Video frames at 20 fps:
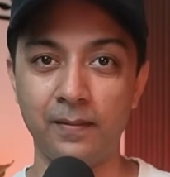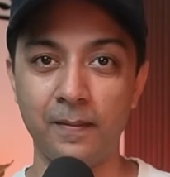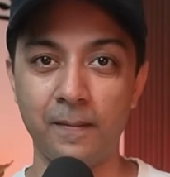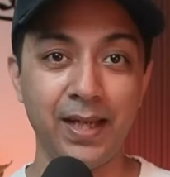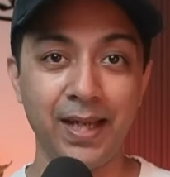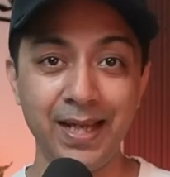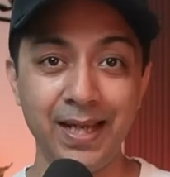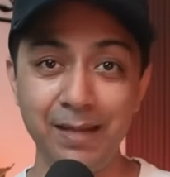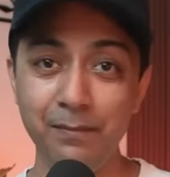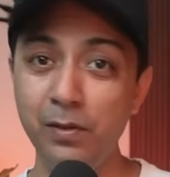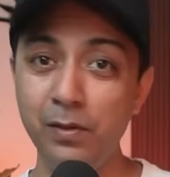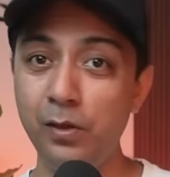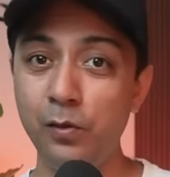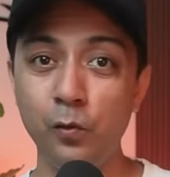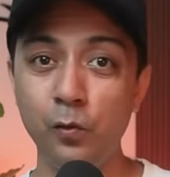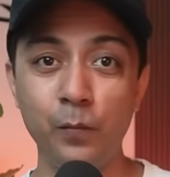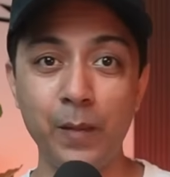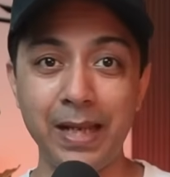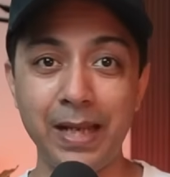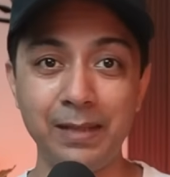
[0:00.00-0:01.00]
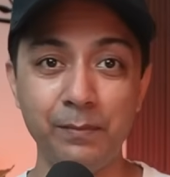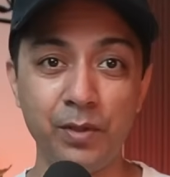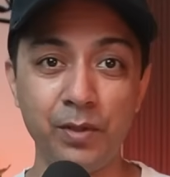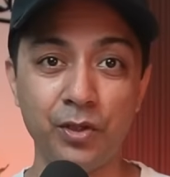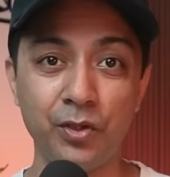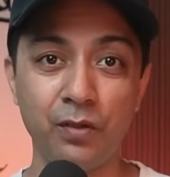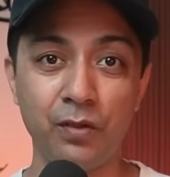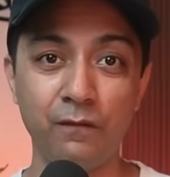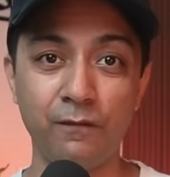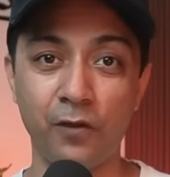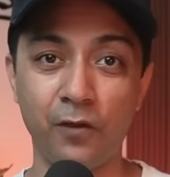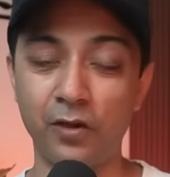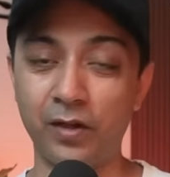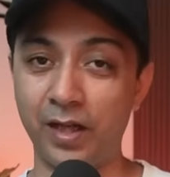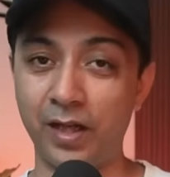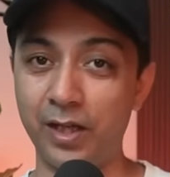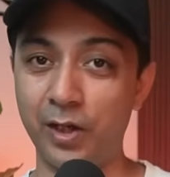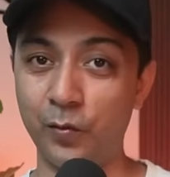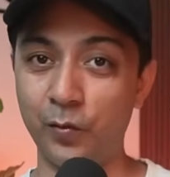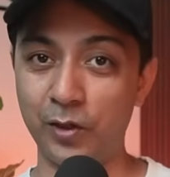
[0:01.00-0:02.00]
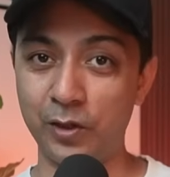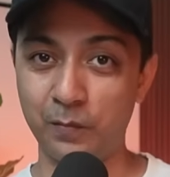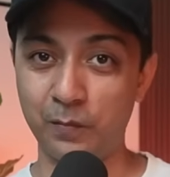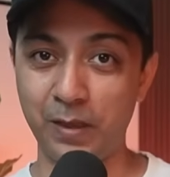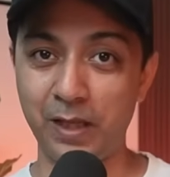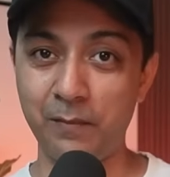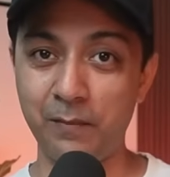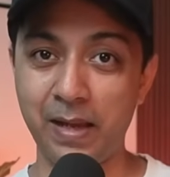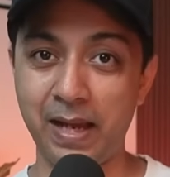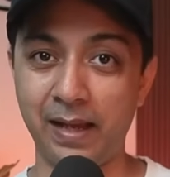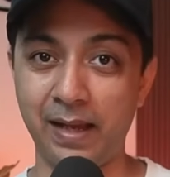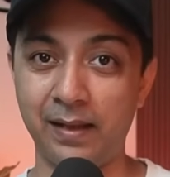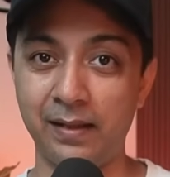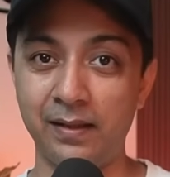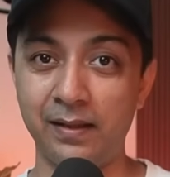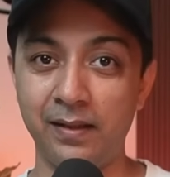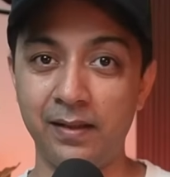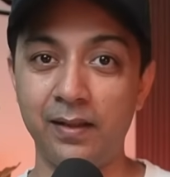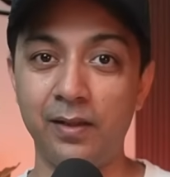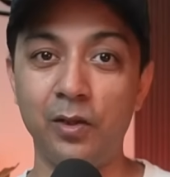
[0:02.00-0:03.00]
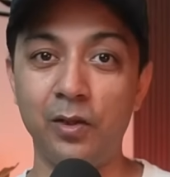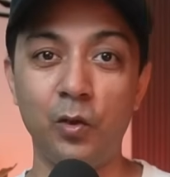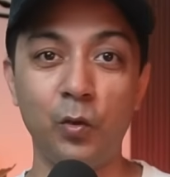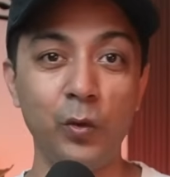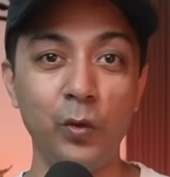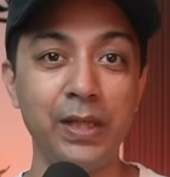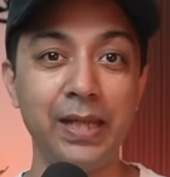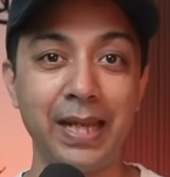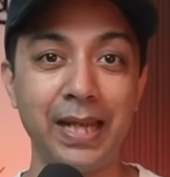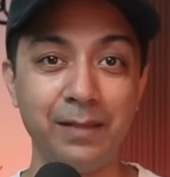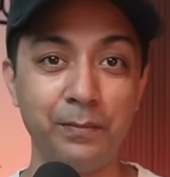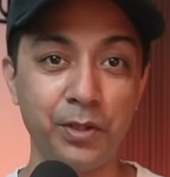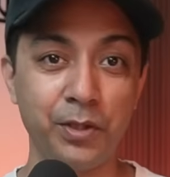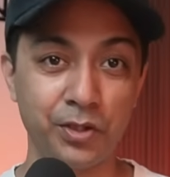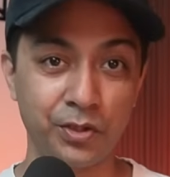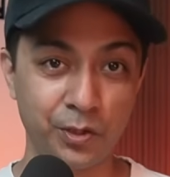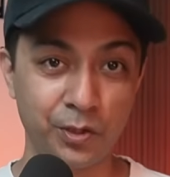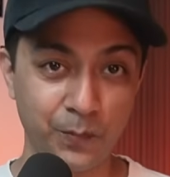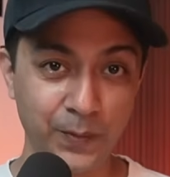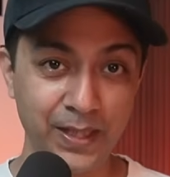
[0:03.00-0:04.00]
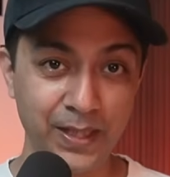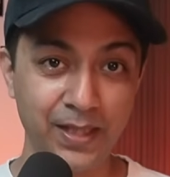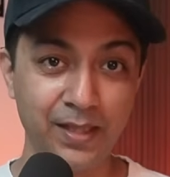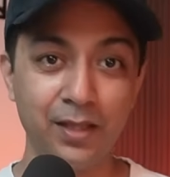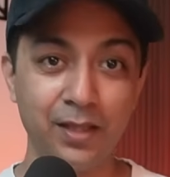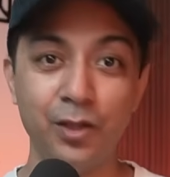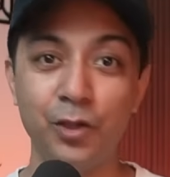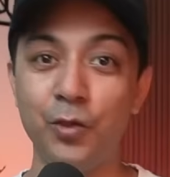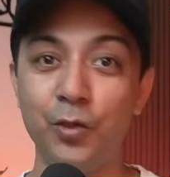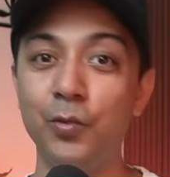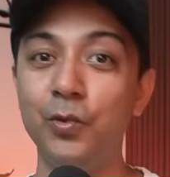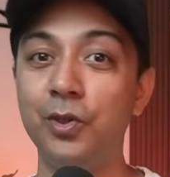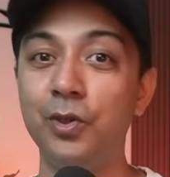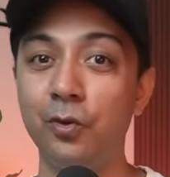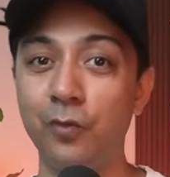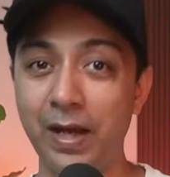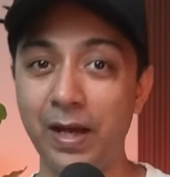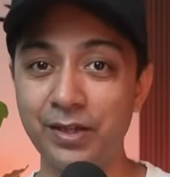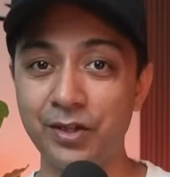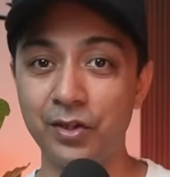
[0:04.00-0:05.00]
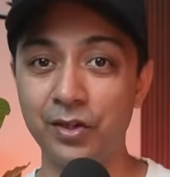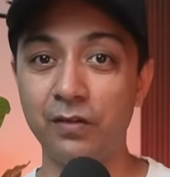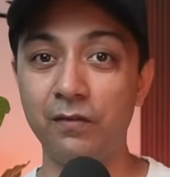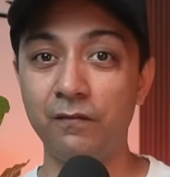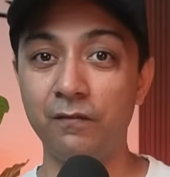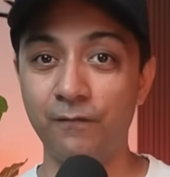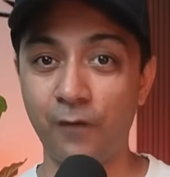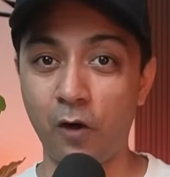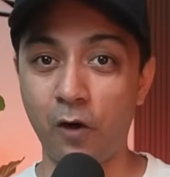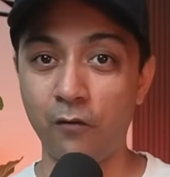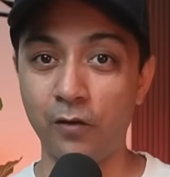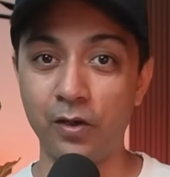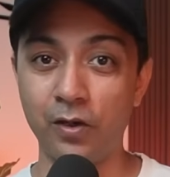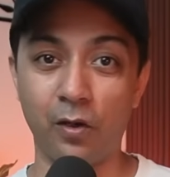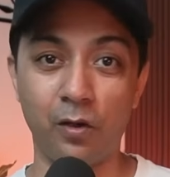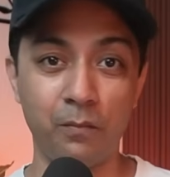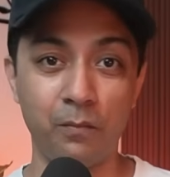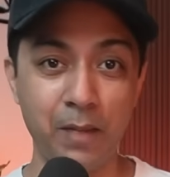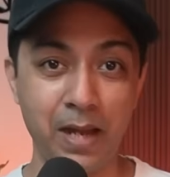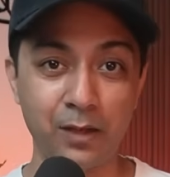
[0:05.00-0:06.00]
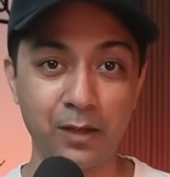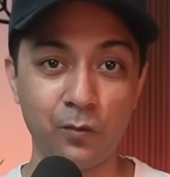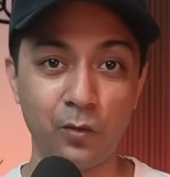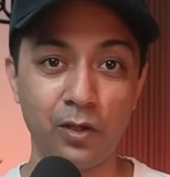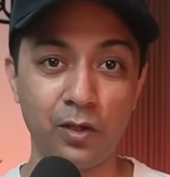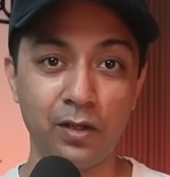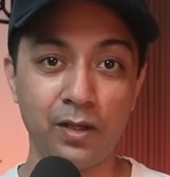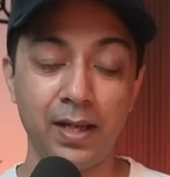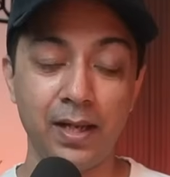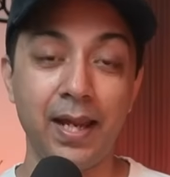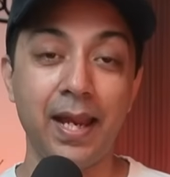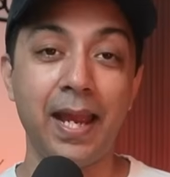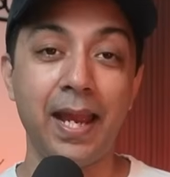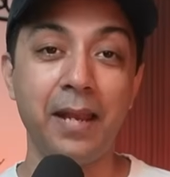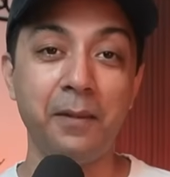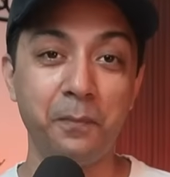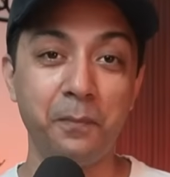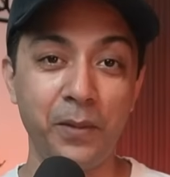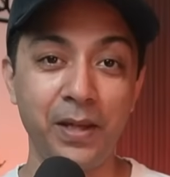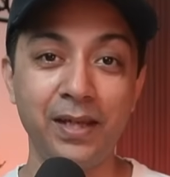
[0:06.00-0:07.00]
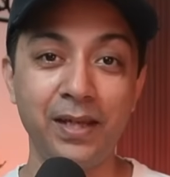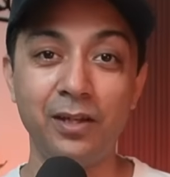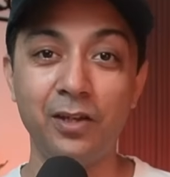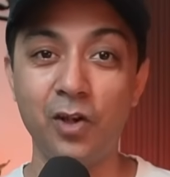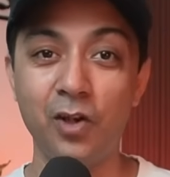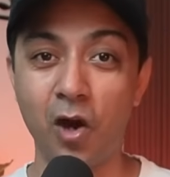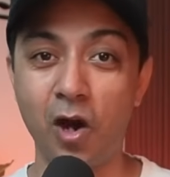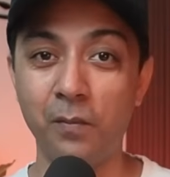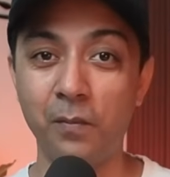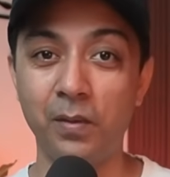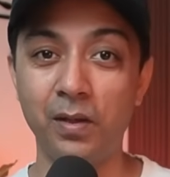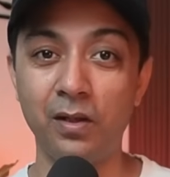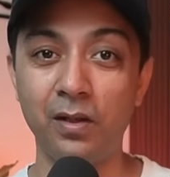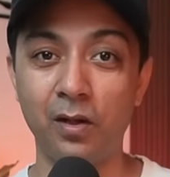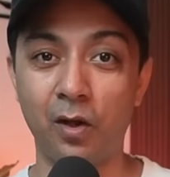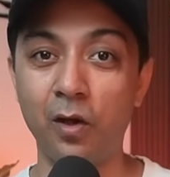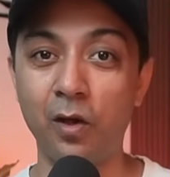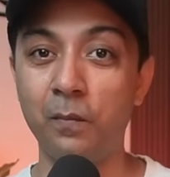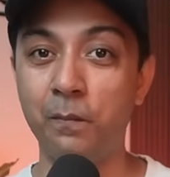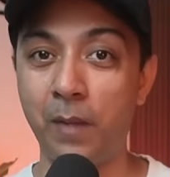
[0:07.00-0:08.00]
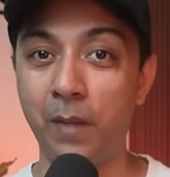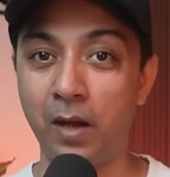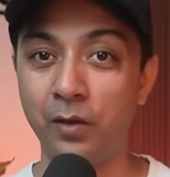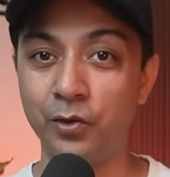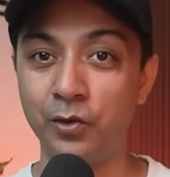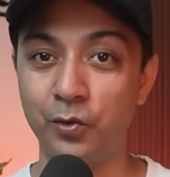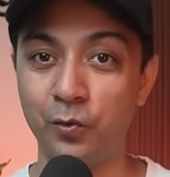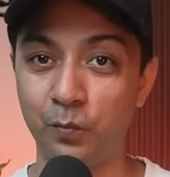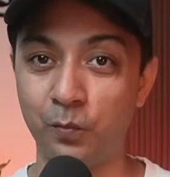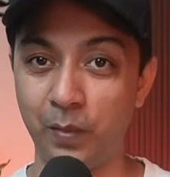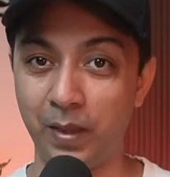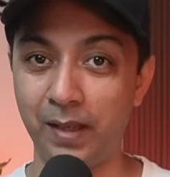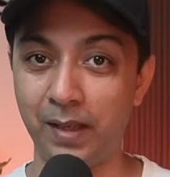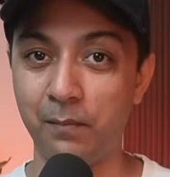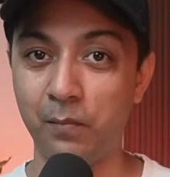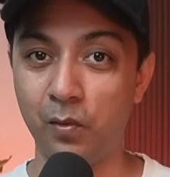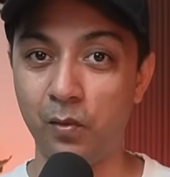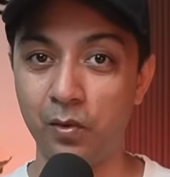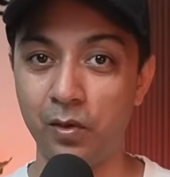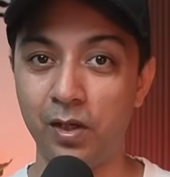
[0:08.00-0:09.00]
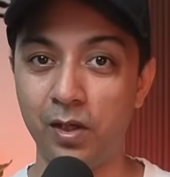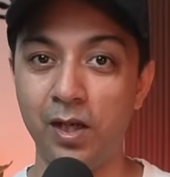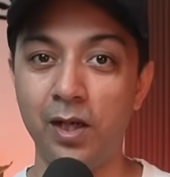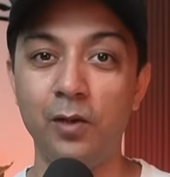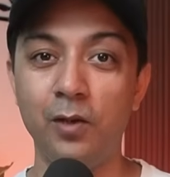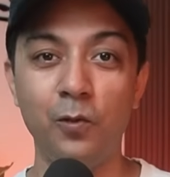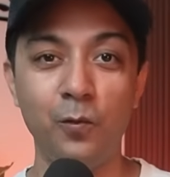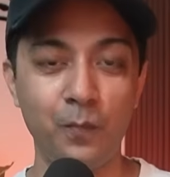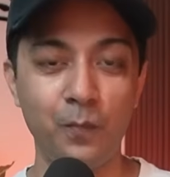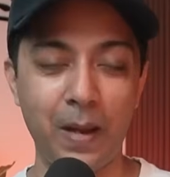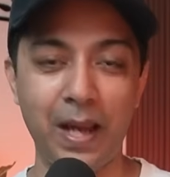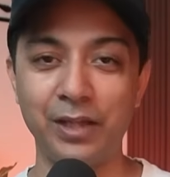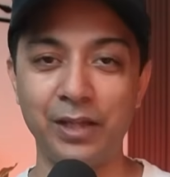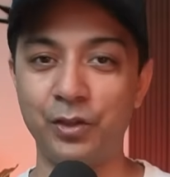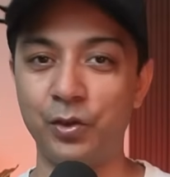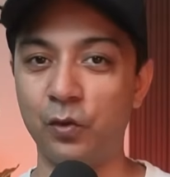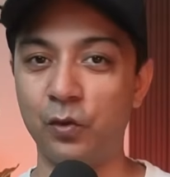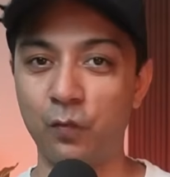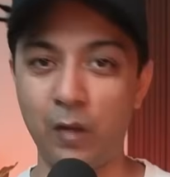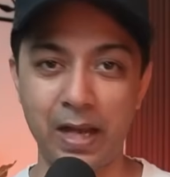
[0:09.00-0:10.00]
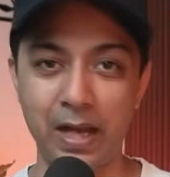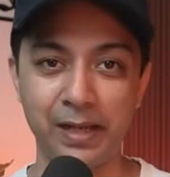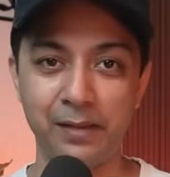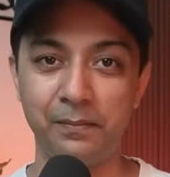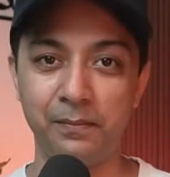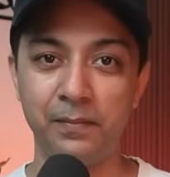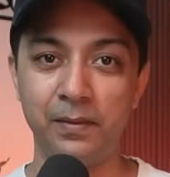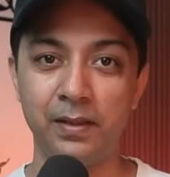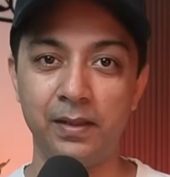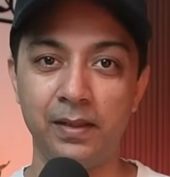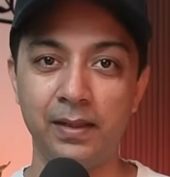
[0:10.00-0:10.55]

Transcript: Enable loop animation for continuous playback. Tweak animation speed, choose direction forward or backward, and pick normal or bounce to play mode to match your vibe.